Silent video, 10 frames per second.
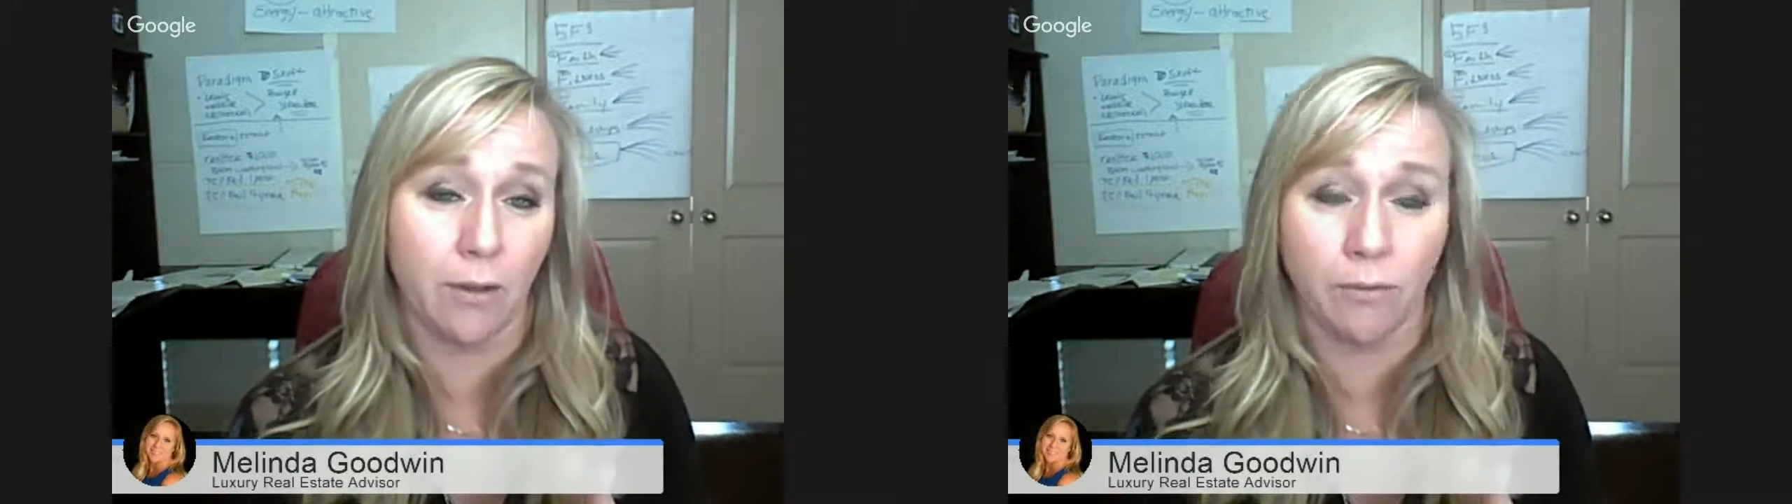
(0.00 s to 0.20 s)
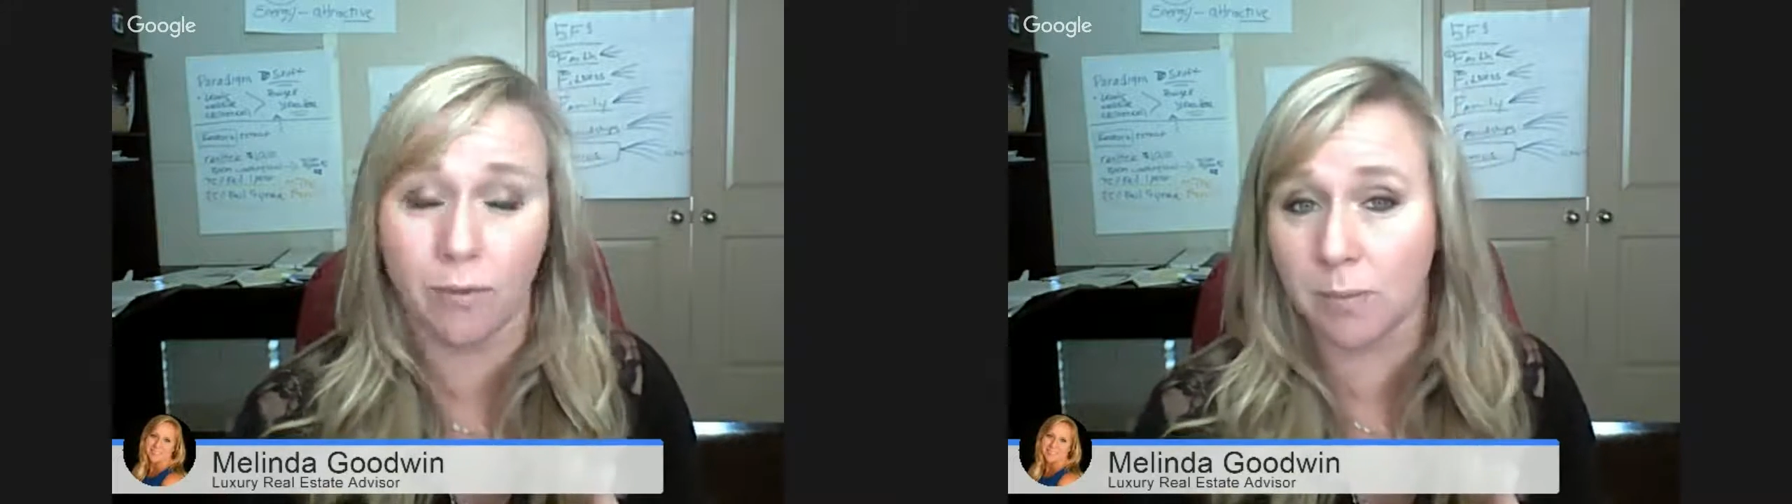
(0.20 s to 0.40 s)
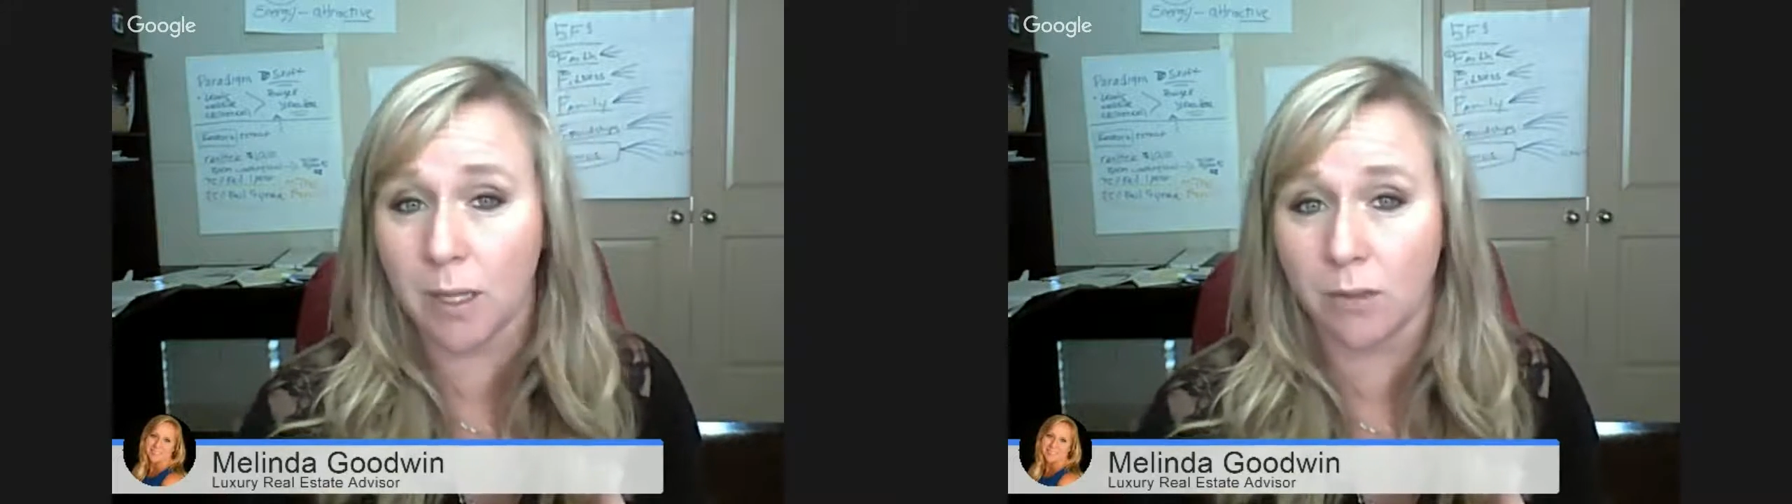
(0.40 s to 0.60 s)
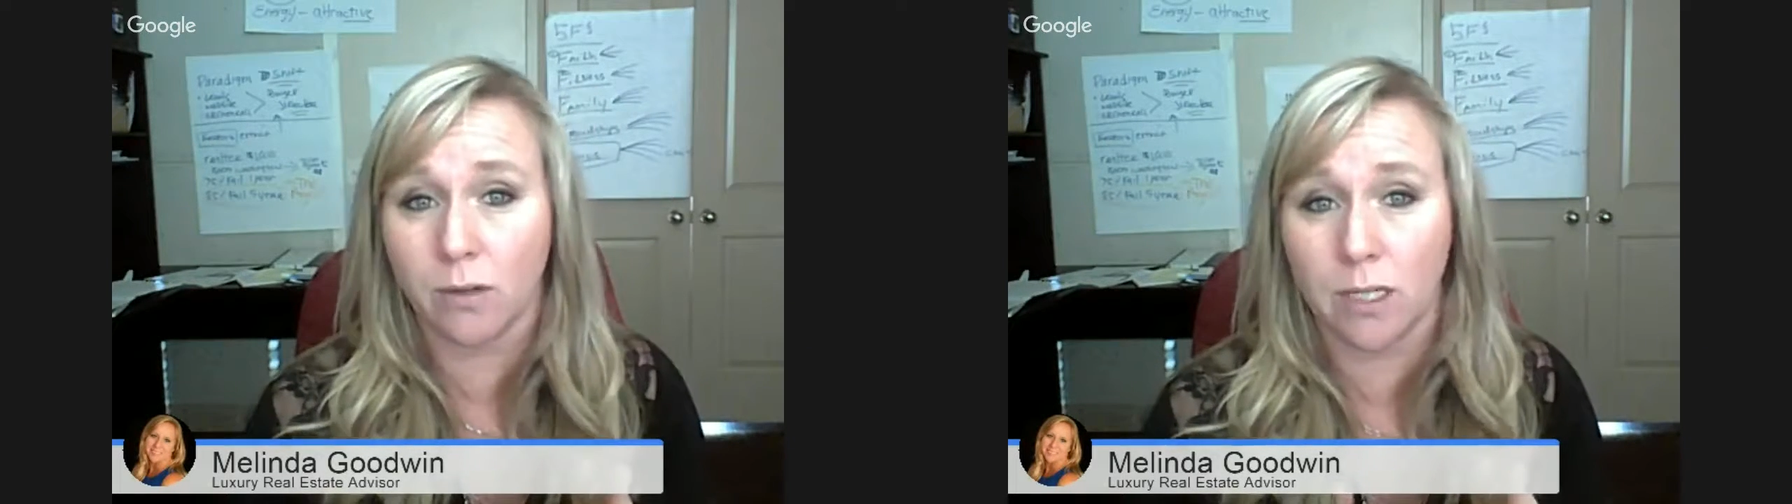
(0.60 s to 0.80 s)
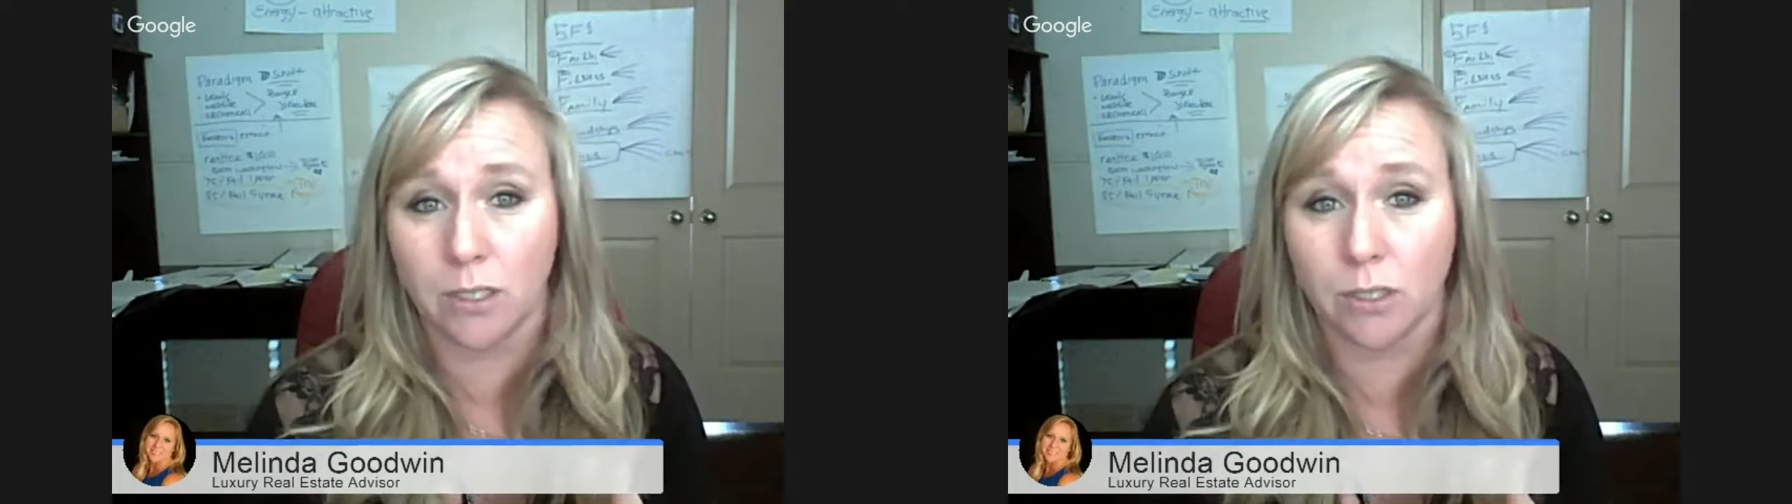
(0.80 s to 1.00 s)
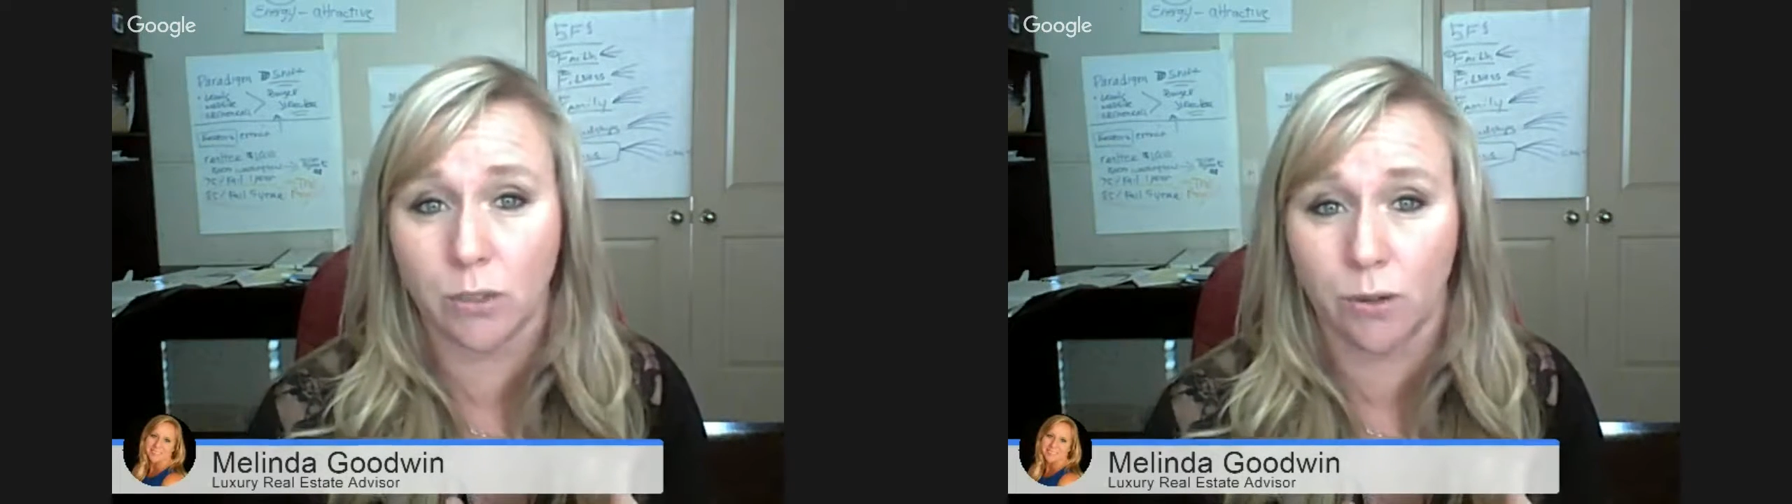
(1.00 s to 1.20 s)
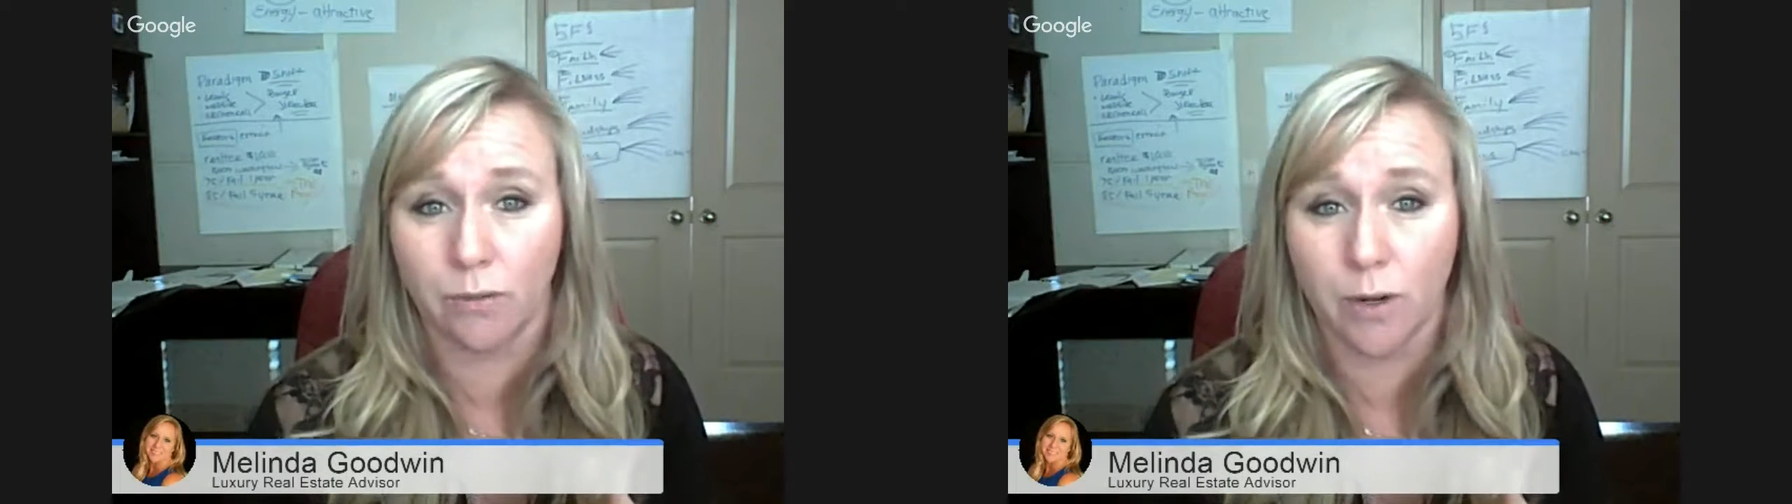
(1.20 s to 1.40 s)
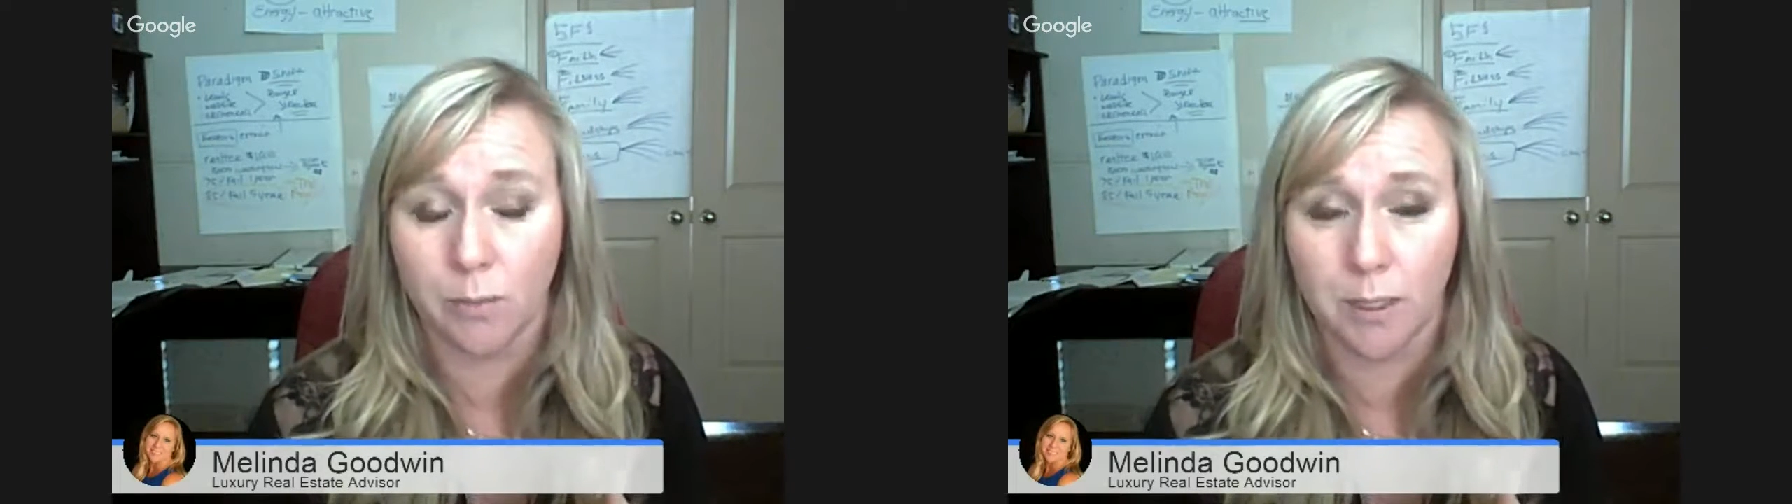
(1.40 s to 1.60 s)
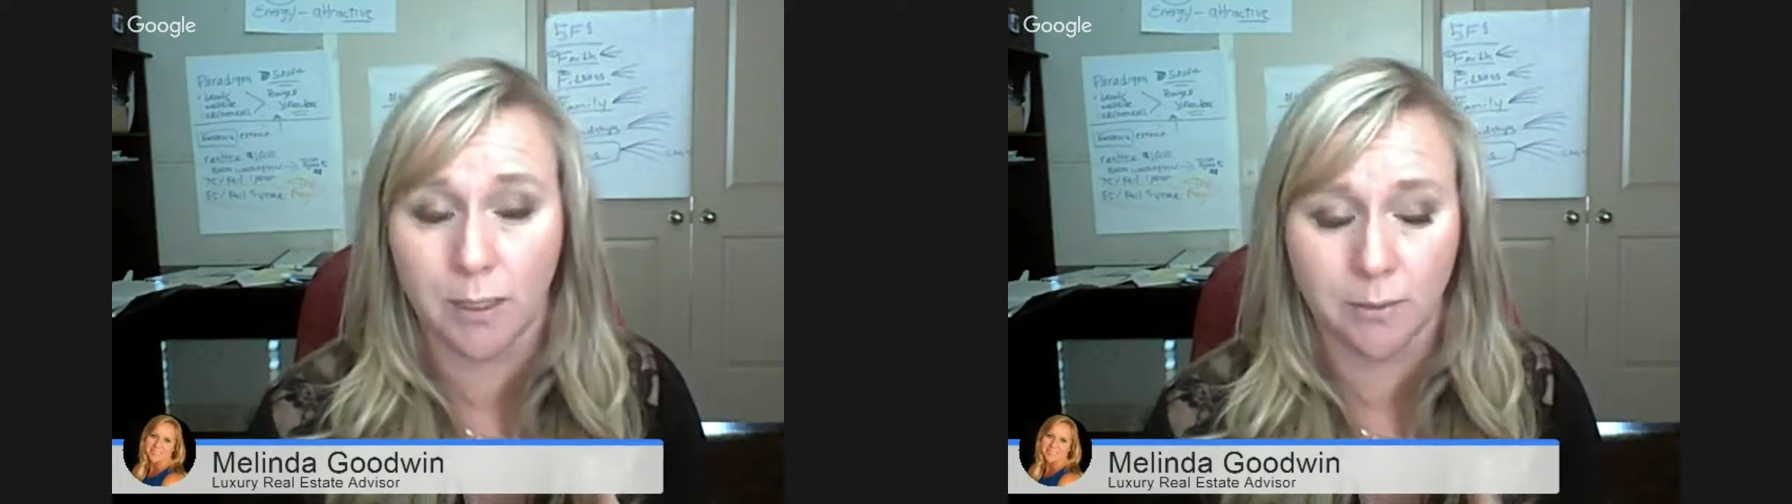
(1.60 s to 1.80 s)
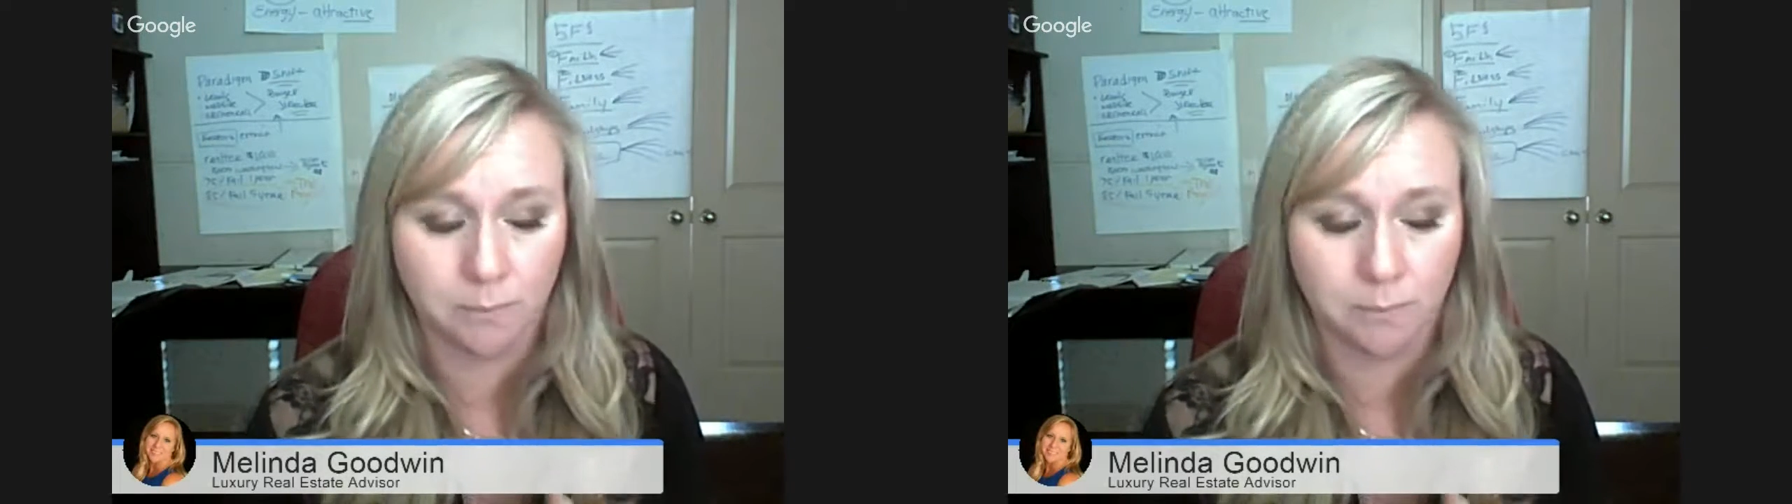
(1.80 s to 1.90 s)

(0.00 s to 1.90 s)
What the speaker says: from the other agents who are farming it?